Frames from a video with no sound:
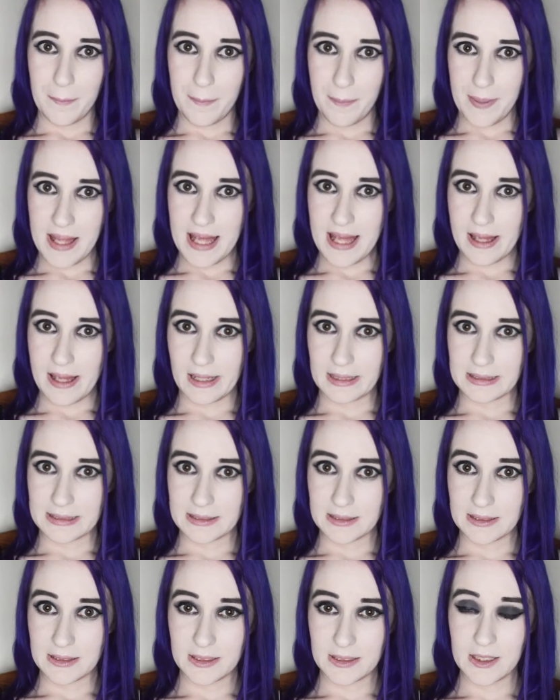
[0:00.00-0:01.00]
But
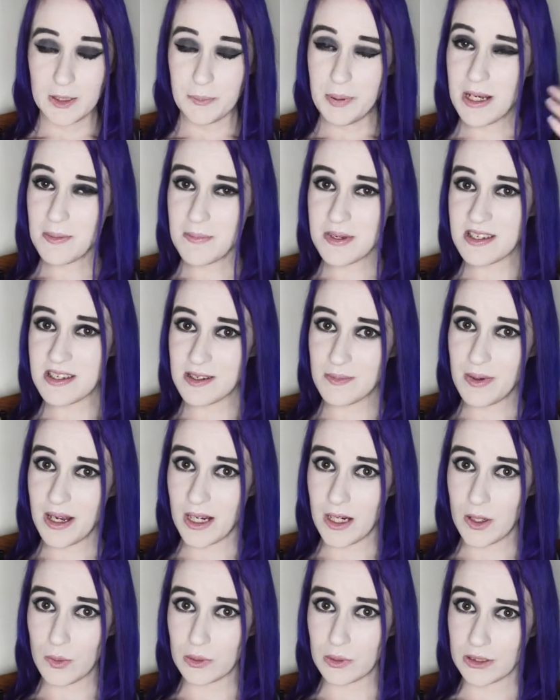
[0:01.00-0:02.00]
the pigment in my
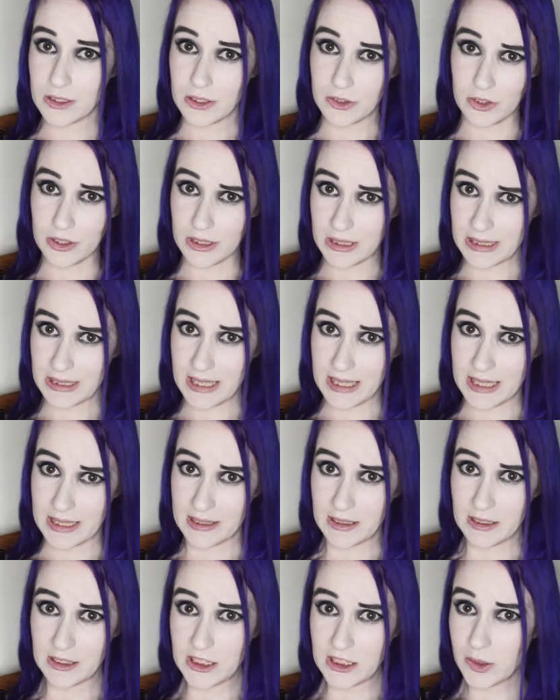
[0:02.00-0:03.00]
hair was literally dead,
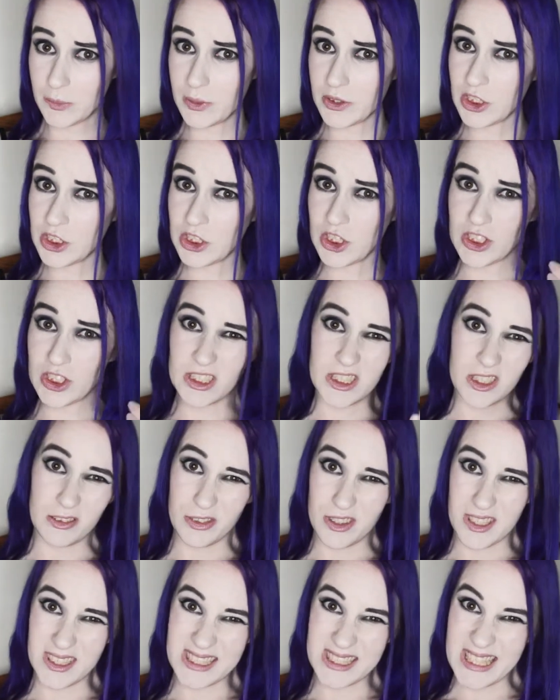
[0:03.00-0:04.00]
so it just turned
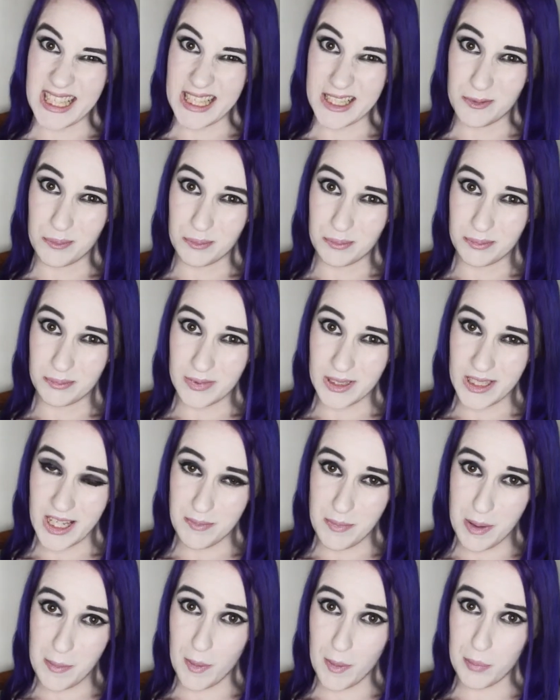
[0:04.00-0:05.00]
silver instead and gave
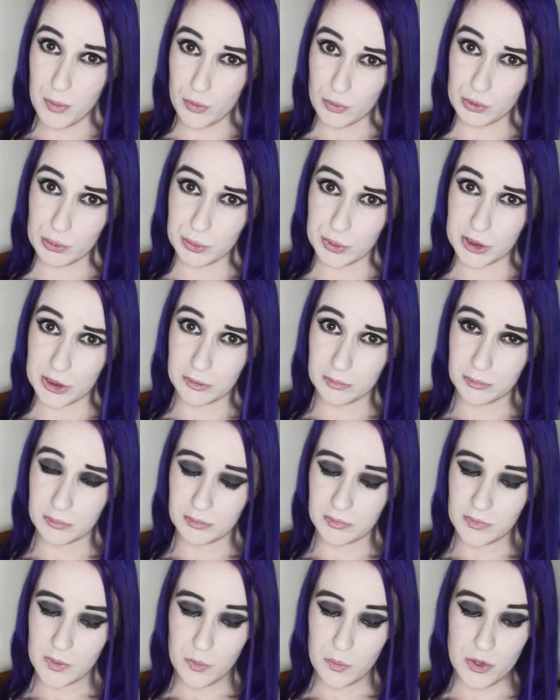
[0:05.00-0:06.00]
me purple roots,
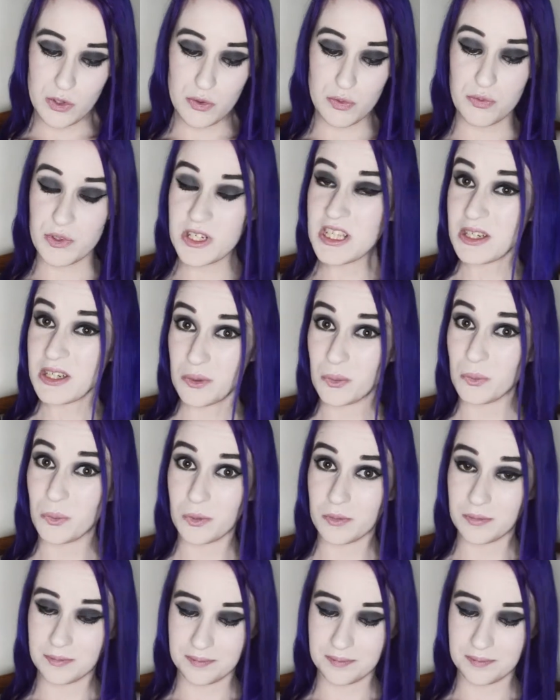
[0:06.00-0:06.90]
which was really cool.